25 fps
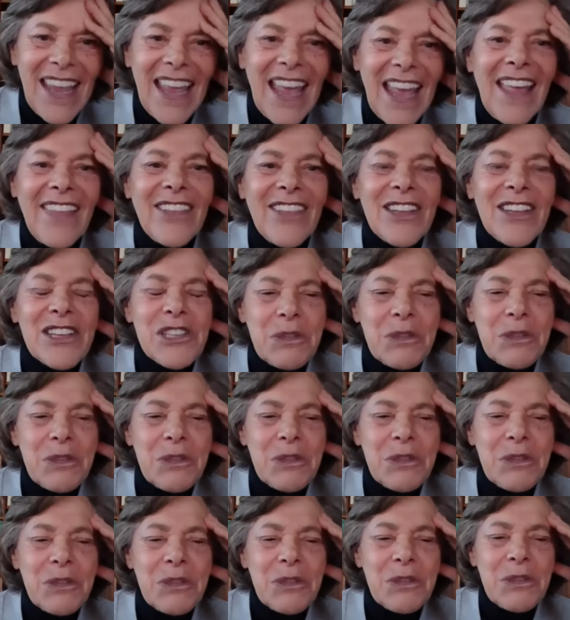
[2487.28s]
and this
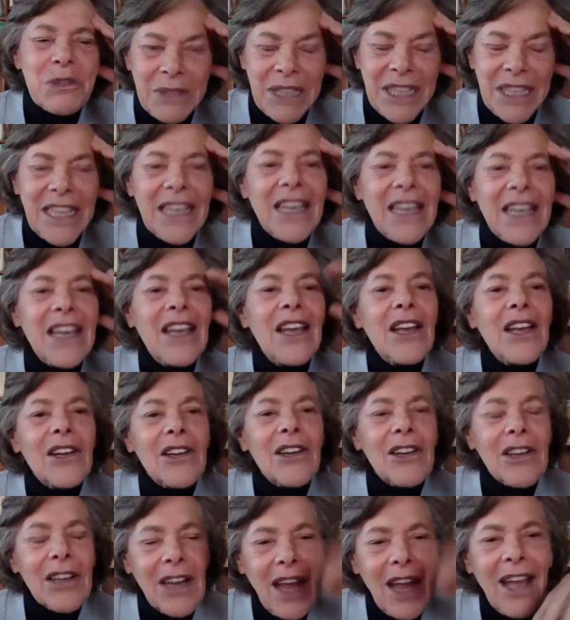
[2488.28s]
man asked me,
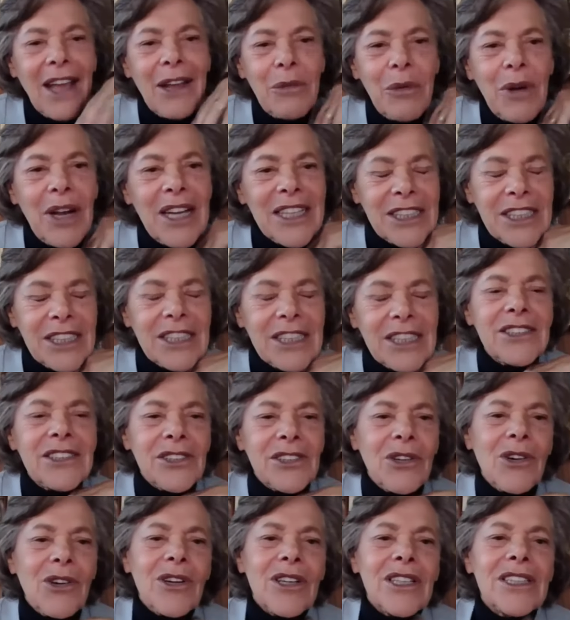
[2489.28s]
could I watch
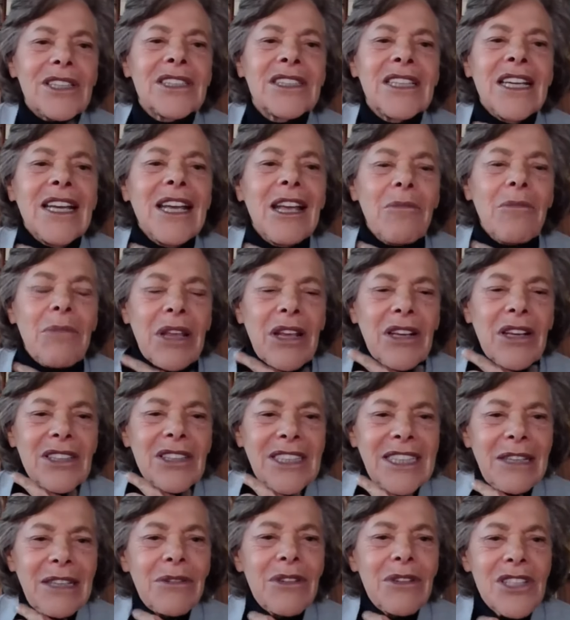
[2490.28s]
his horse,
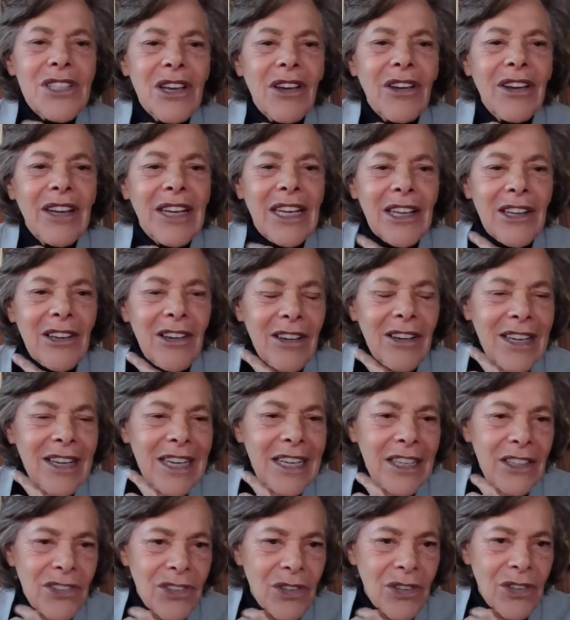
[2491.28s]
because he was going to go
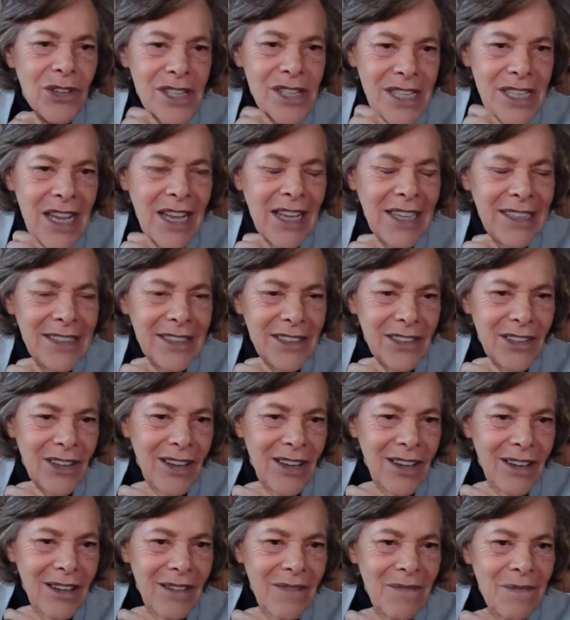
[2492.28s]
get his horse a hot
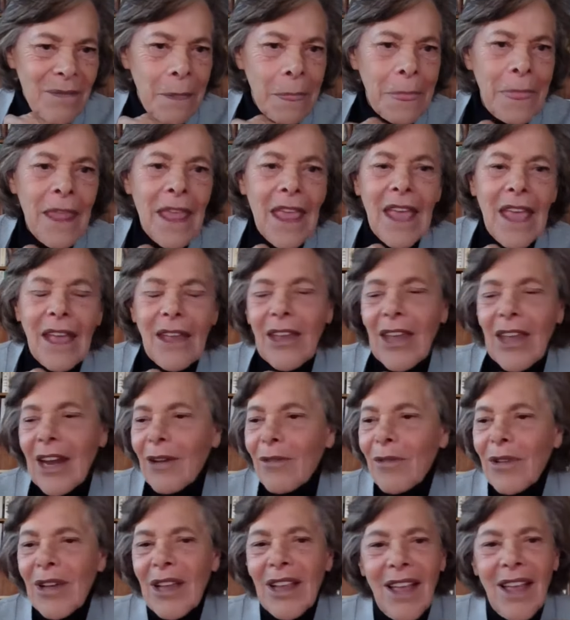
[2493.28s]
dog. You
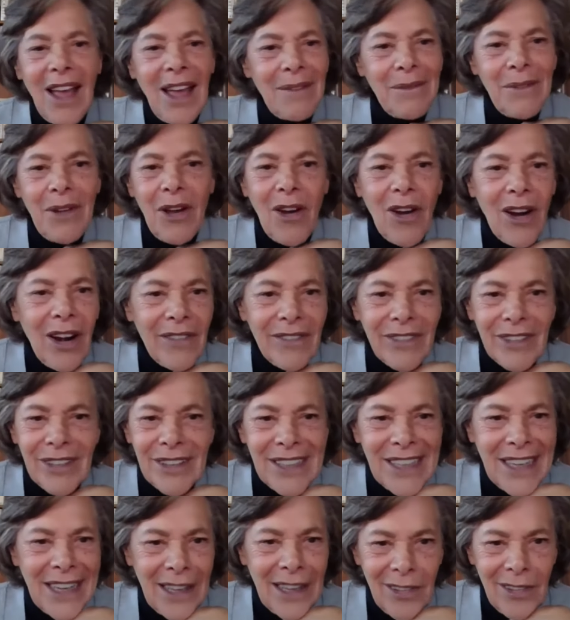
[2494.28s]
know, well, I'm
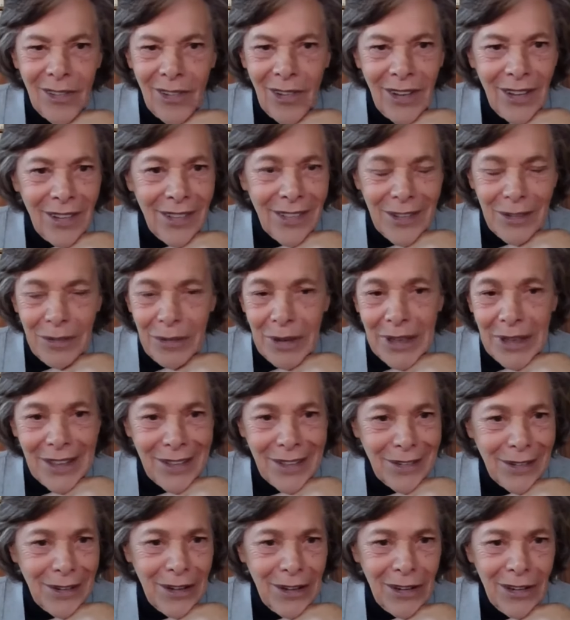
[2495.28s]
Harvard, Yale all the way
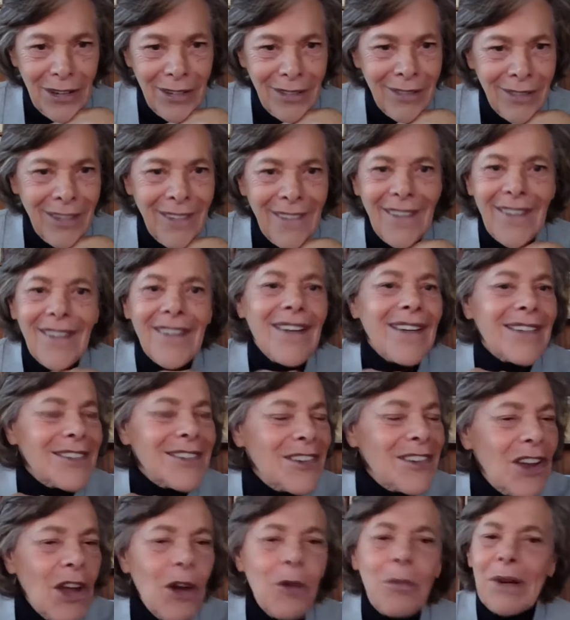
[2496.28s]
through.
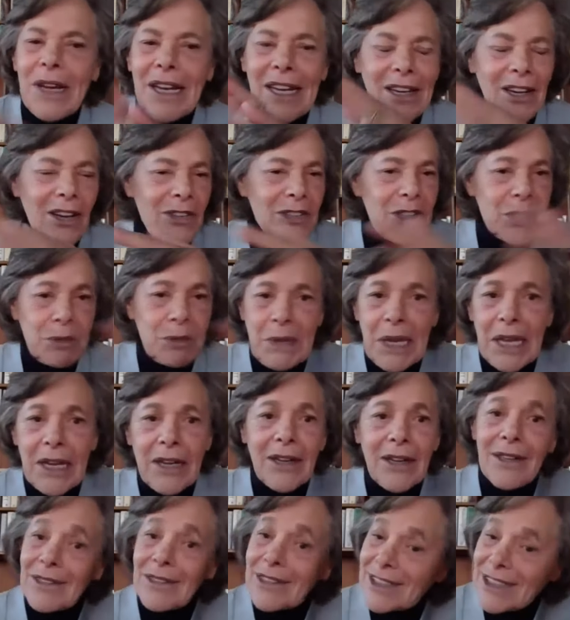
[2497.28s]
Nobody knows
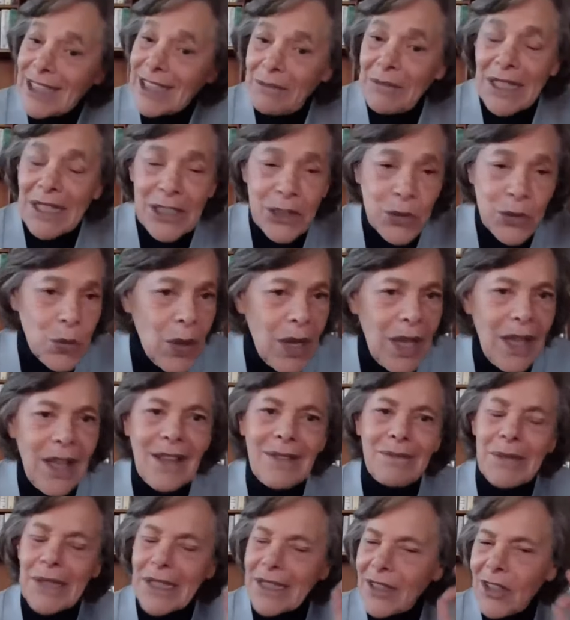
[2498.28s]
better, some as
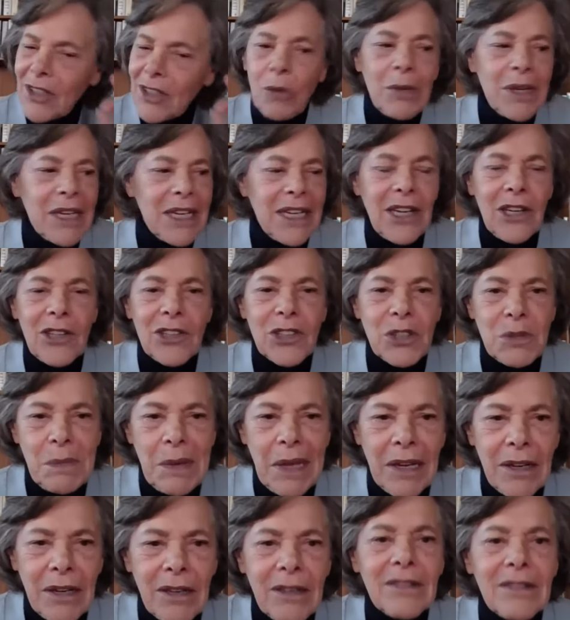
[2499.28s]
well, but nobody knows
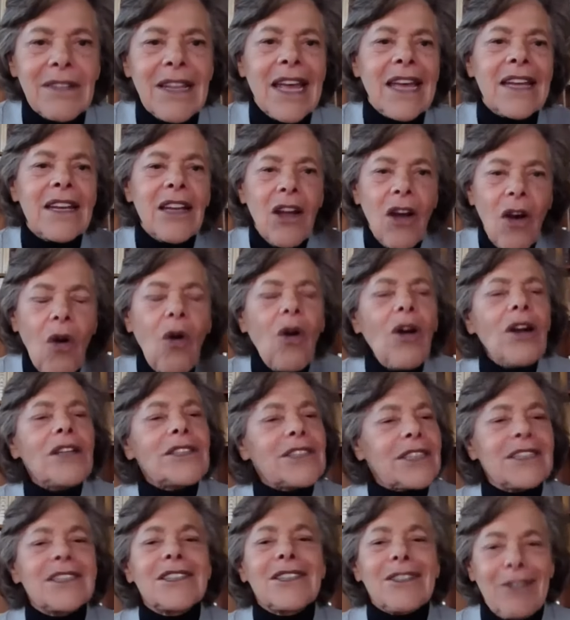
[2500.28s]
better that
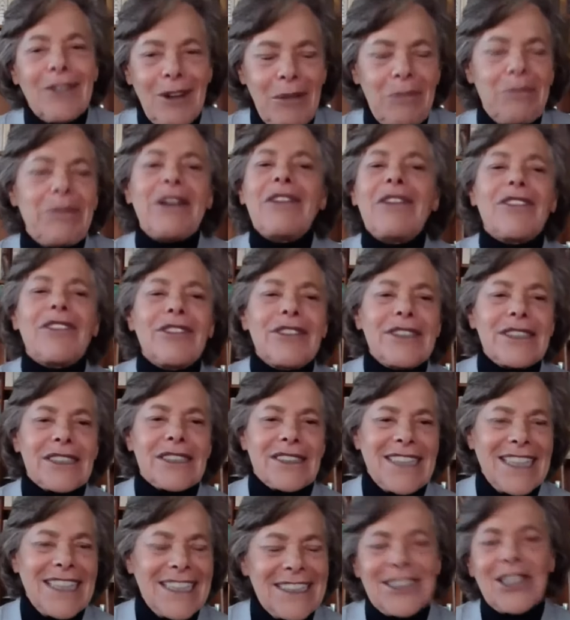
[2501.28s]
horses are
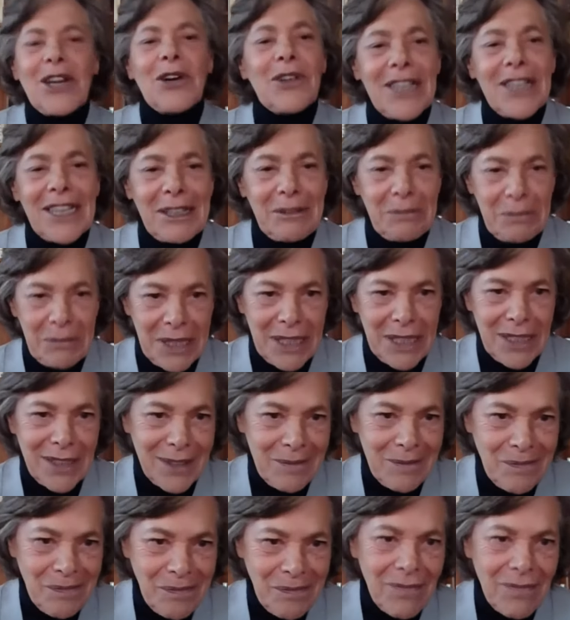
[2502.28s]
herbivorous, they don't eat meat.
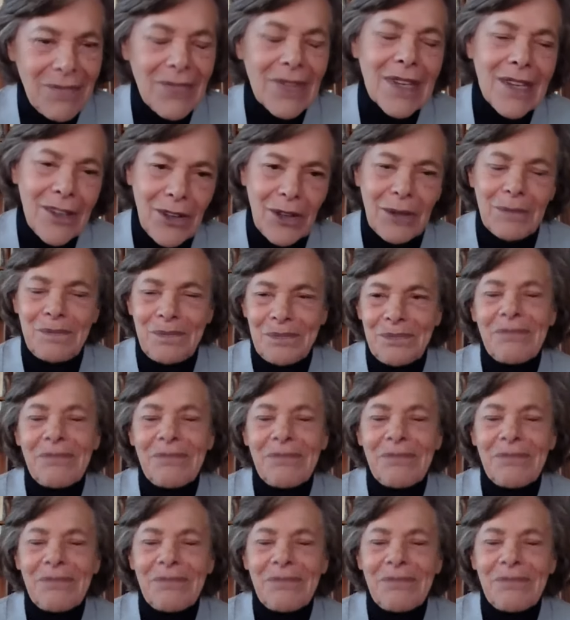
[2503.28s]
Good.